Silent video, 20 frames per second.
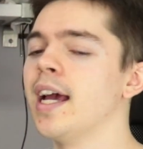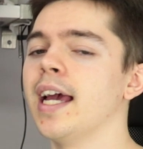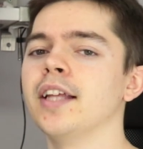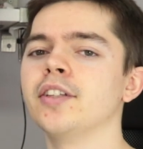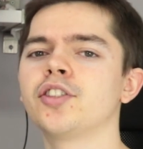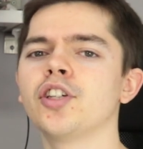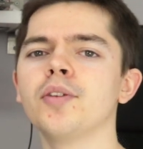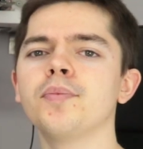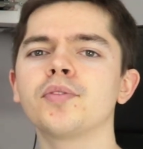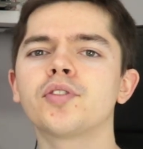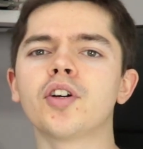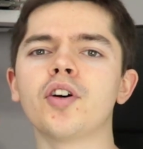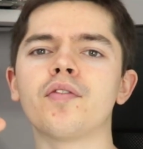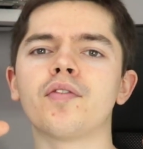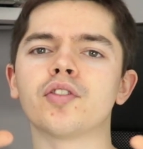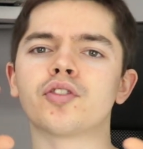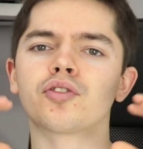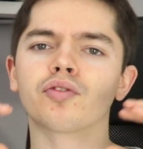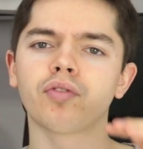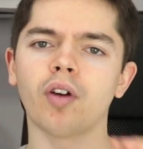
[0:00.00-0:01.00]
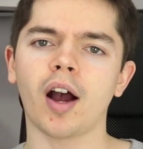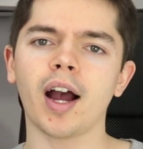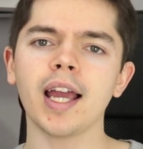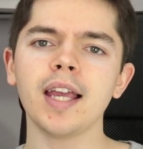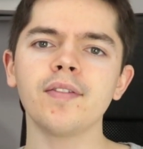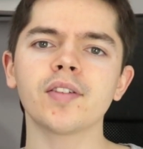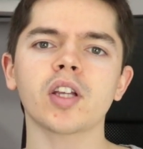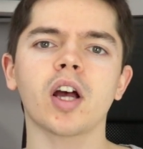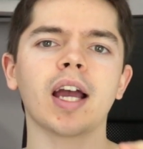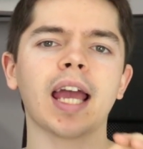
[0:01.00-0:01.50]
In terms of
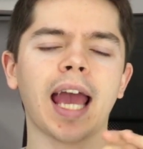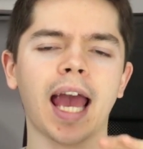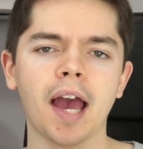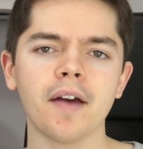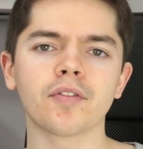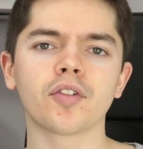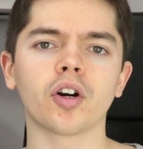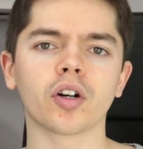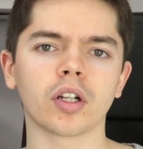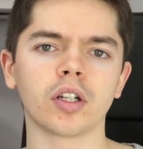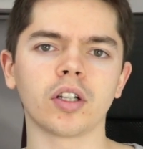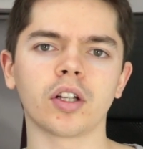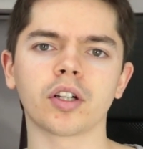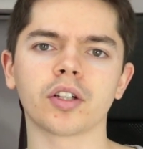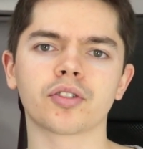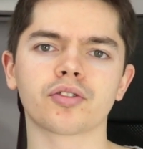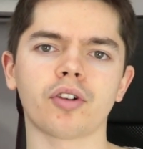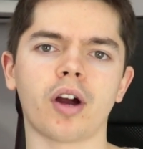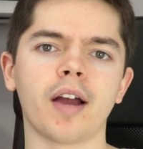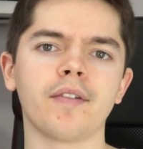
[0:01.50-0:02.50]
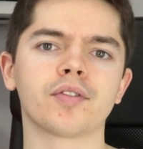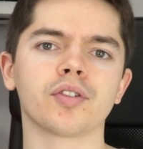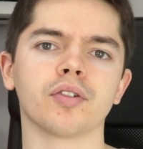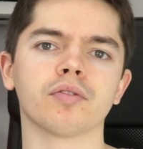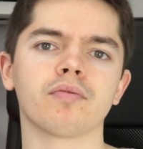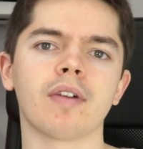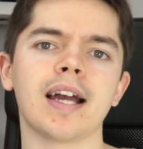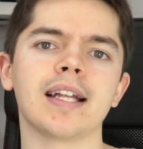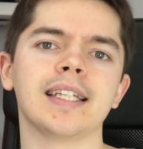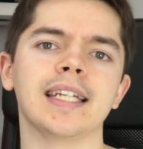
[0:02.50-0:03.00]
drives, I have got a lot of drives
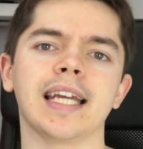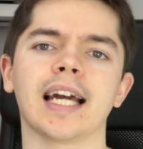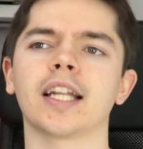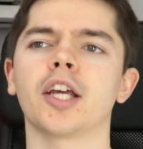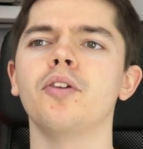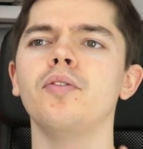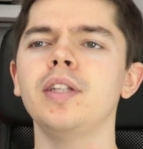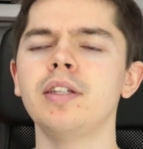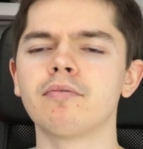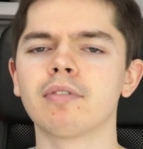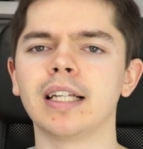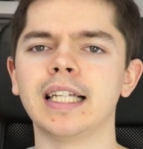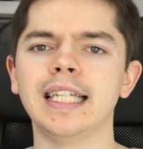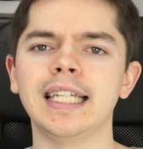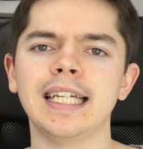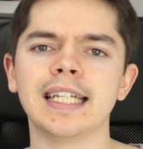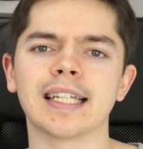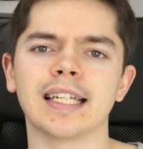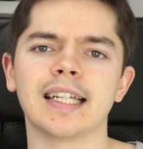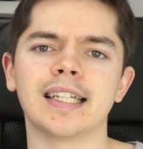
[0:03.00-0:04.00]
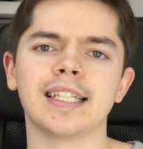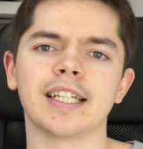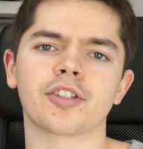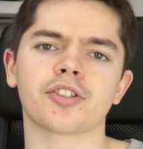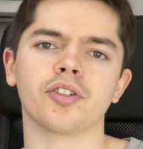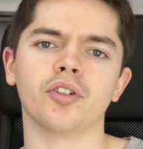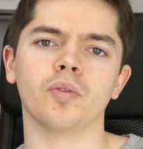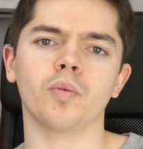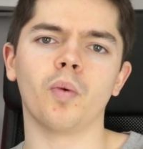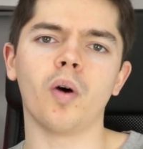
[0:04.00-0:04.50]
already, and I only really need an
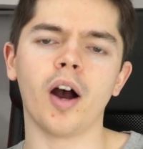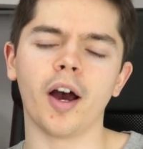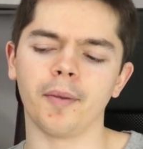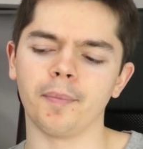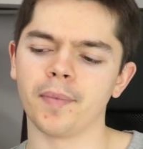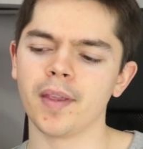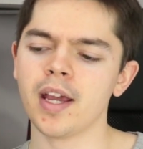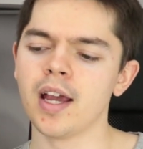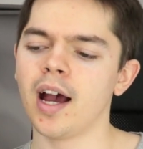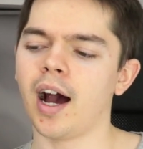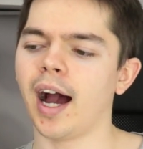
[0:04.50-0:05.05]
additional one.